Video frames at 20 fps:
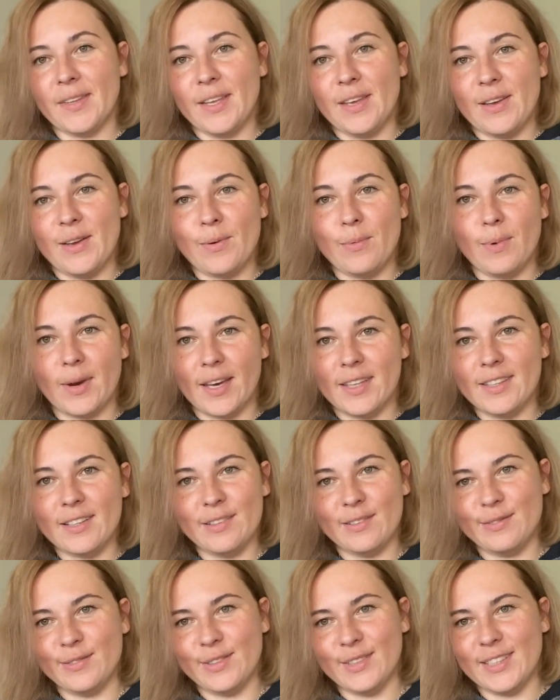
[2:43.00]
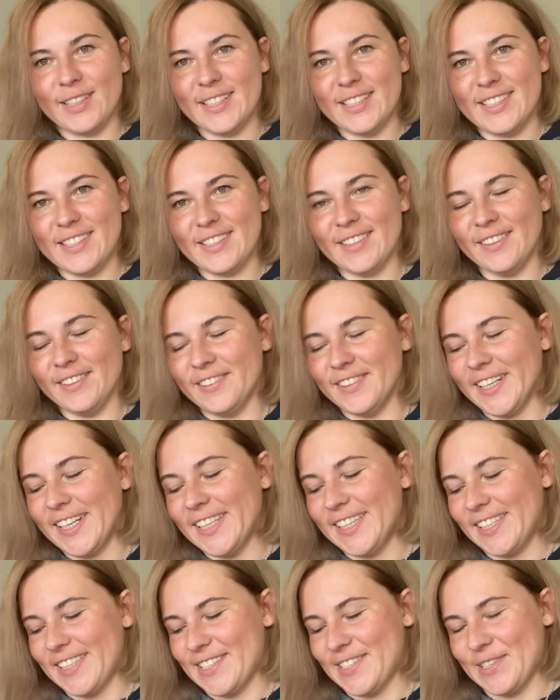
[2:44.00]
weather for this
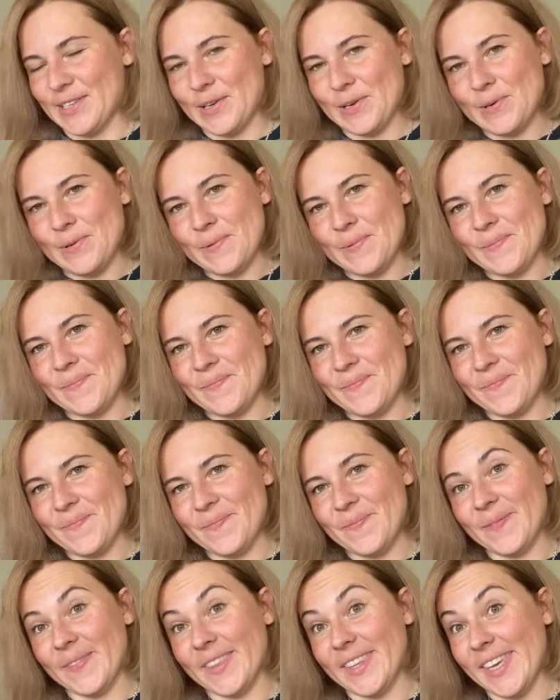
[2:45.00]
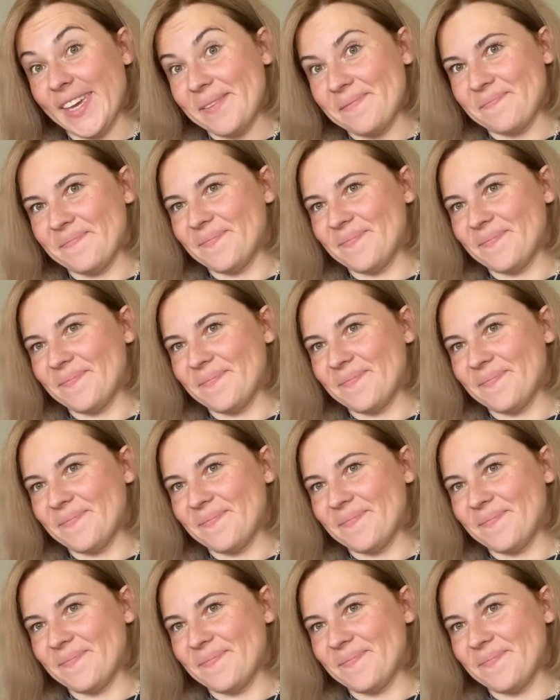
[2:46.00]
already, so yeah,